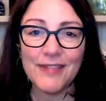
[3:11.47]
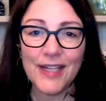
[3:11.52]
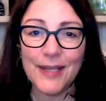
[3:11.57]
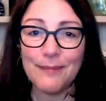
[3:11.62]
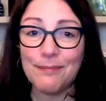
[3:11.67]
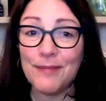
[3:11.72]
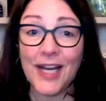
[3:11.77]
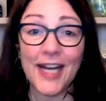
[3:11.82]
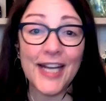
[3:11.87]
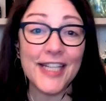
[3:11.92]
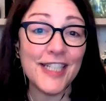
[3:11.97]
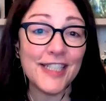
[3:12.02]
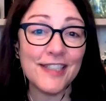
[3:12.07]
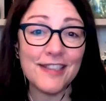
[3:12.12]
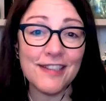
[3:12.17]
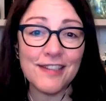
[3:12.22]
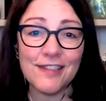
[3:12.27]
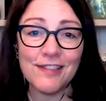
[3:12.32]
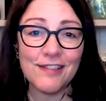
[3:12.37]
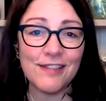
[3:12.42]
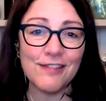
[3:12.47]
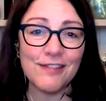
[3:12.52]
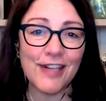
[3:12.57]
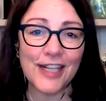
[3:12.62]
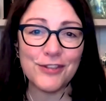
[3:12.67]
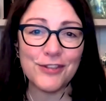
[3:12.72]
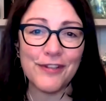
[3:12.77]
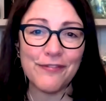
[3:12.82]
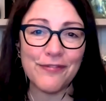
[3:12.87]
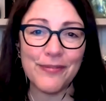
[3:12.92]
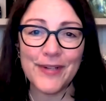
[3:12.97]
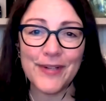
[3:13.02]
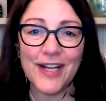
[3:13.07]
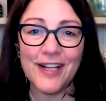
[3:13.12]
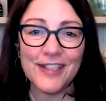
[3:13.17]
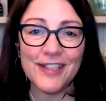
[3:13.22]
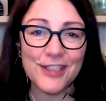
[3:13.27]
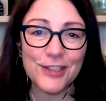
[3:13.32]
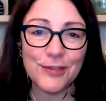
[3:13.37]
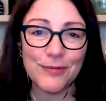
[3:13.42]
Um, I didn't graduate from
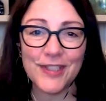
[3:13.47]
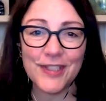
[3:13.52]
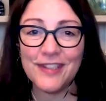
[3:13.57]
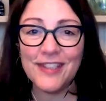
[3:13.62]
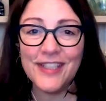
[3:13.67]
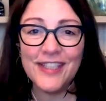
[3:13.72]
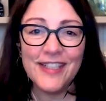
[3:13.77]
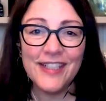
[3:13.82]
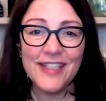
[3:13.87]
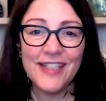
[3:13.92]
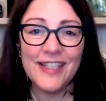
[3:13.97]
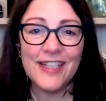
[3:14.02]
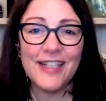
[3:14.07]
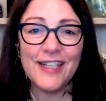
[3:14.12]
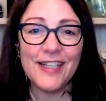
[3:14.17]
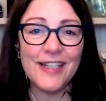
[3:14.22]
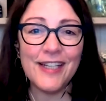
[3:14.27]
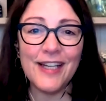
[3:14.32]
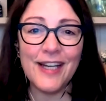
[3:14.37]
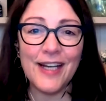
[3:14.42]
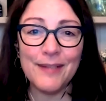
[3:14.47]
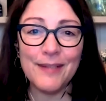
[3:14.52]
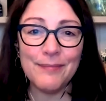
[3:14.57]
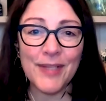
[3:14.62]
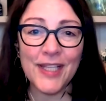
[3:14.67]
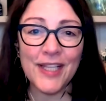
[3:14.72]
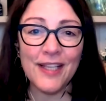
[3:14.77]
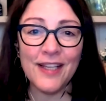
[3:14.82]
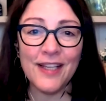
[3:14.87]
college with um,